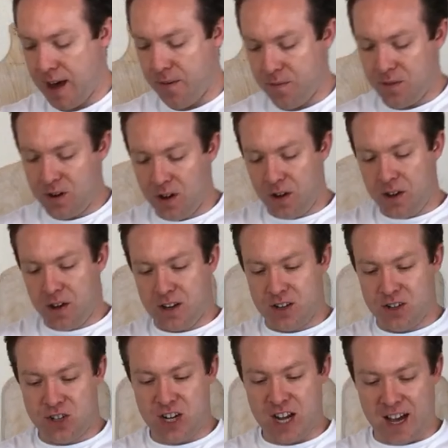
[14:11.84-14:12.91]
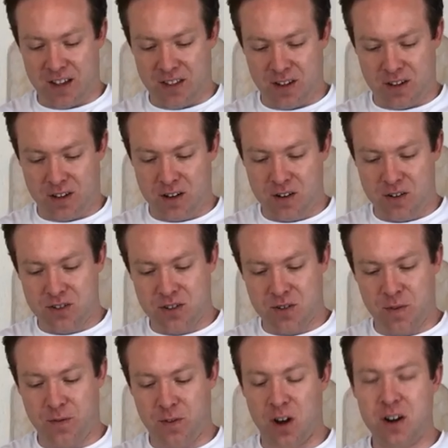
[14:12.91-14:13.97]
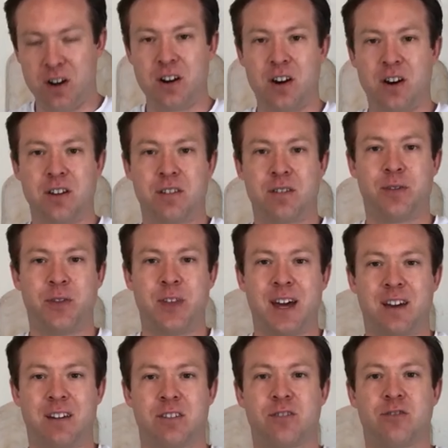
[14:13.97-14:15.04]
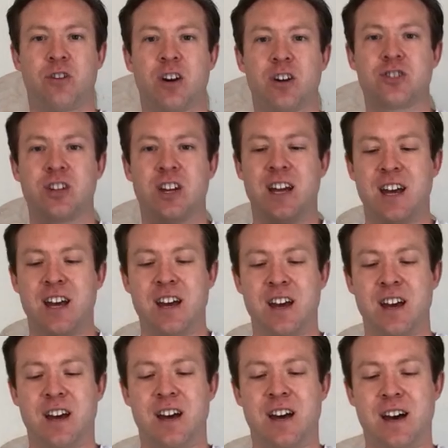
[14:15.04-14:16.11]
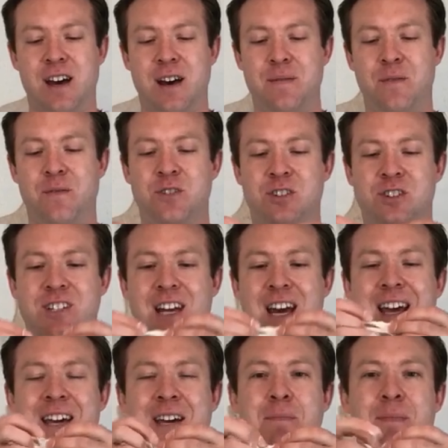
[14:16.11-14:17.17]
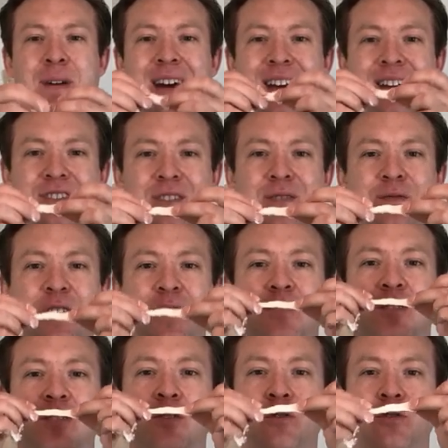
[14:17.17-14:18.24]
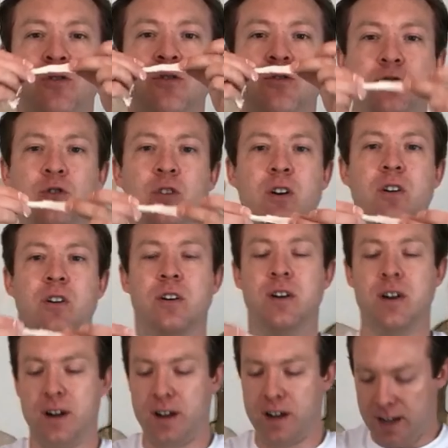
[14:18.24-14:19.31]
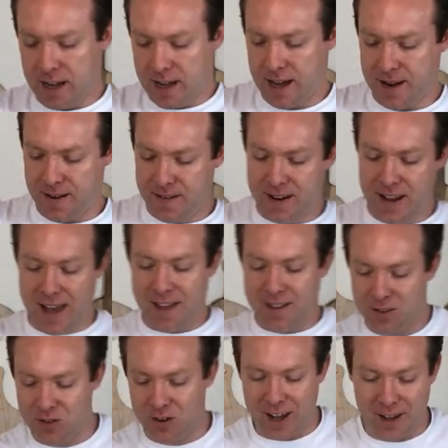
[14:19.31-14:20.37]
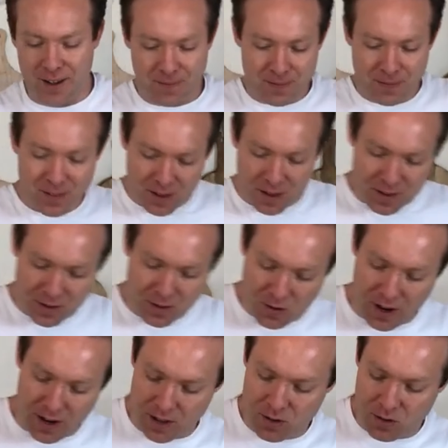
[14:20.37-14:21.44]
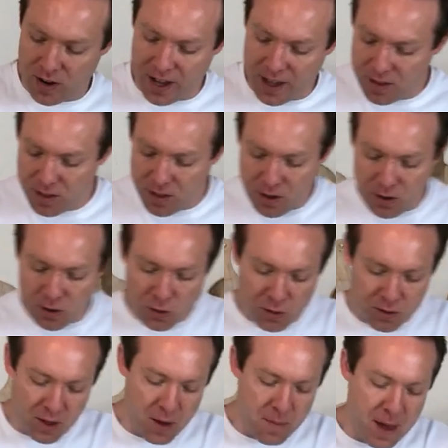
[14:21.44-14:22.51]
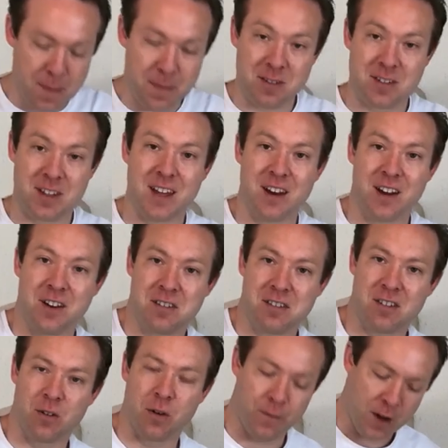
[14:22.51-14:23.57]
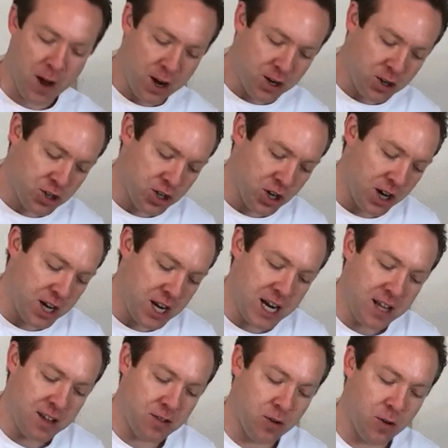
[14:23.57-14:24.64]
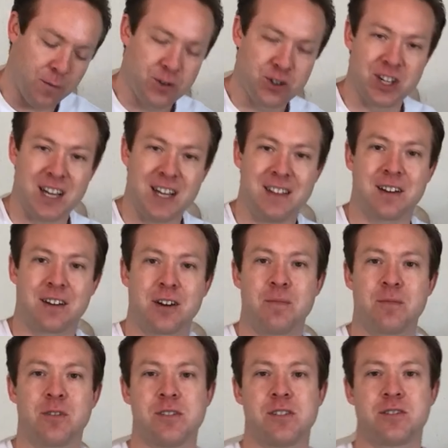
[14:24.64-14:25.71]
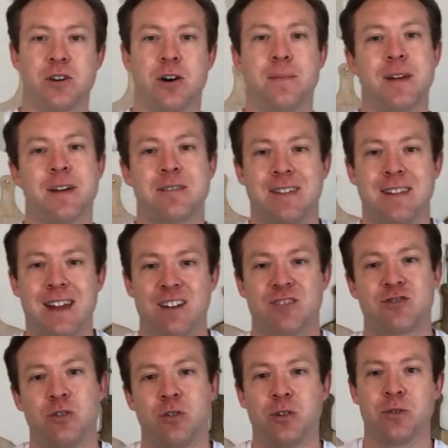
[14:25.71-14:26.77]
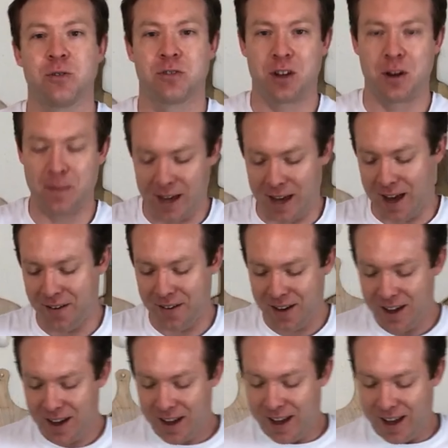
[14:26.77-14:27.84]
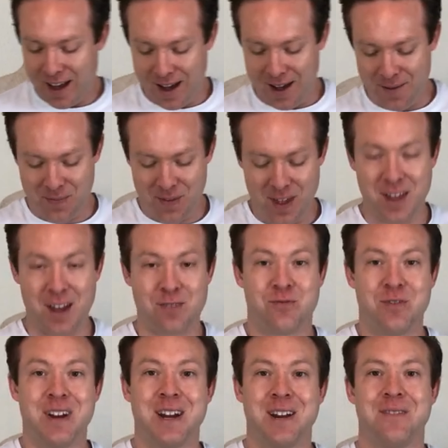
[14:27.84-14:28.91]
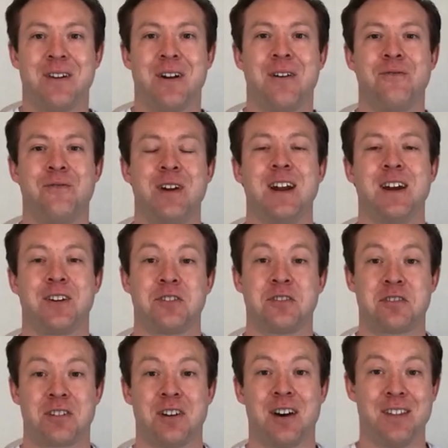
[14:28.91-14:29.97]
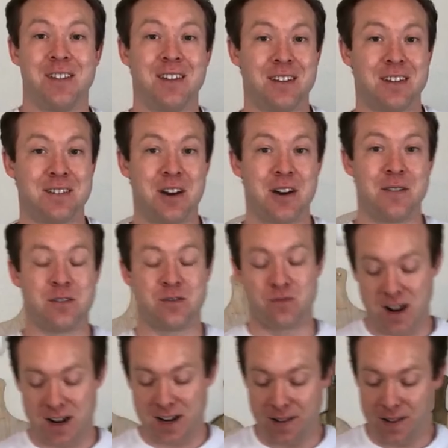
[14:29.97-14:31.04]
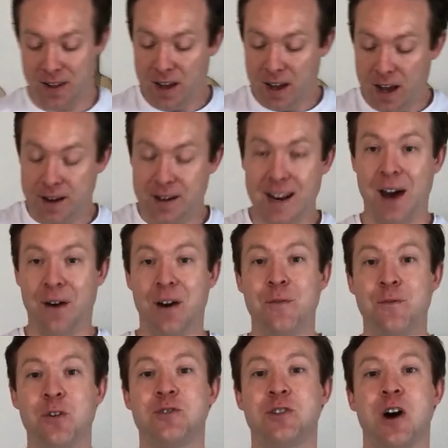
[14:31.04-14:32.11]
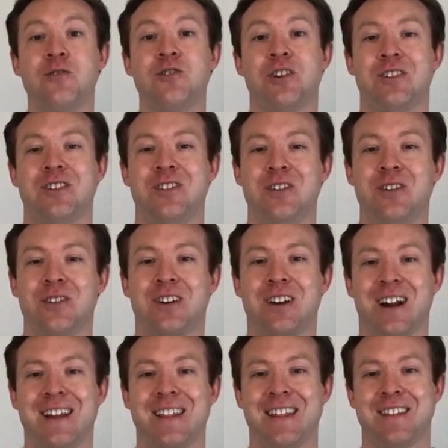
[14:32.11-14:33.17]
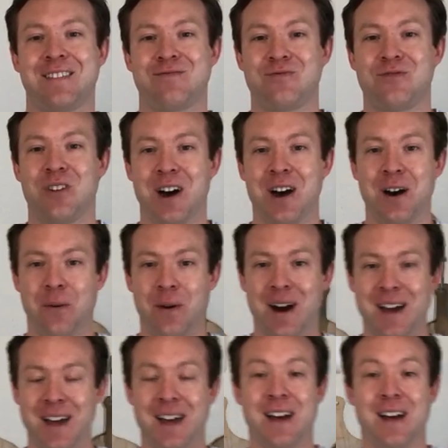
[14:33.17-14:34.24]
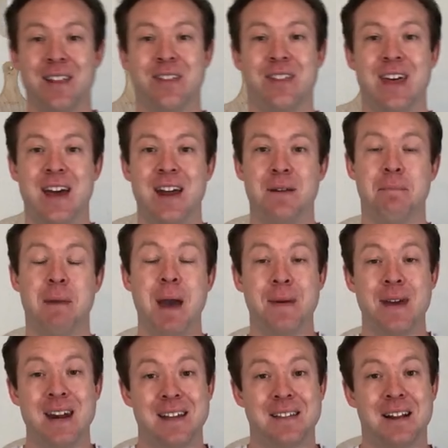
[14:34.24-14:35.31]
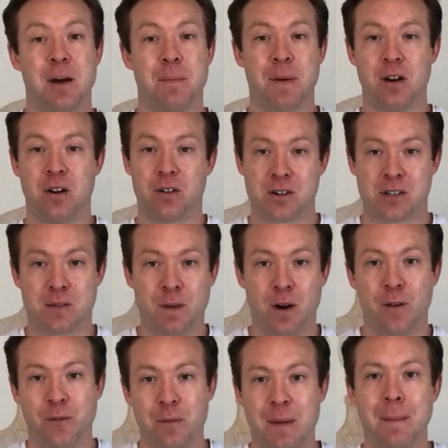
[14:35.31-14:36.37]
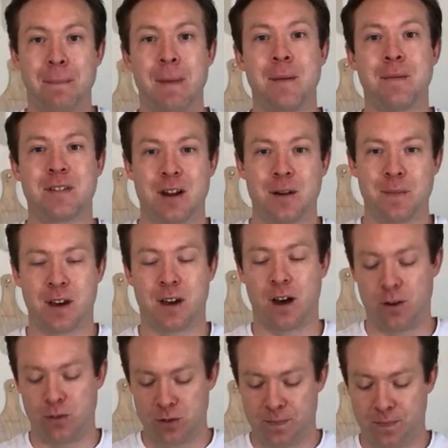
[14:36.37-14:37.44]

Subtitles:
Look, you can check the gluten, we've got a nice thick structure here. If you just take a bit, it just feels so strong. And yeah, it's great. That's great, it's great. You can also maybe see a nice sort of shiny sort of sheen that comes on the top. That's the natural oils coming out. And that's really a good sign that the dough is ready. Now, if your dough doesn't look like this right away, then maybe it needs a little bit longer to bulk ferment, maybe it's a little bit cold.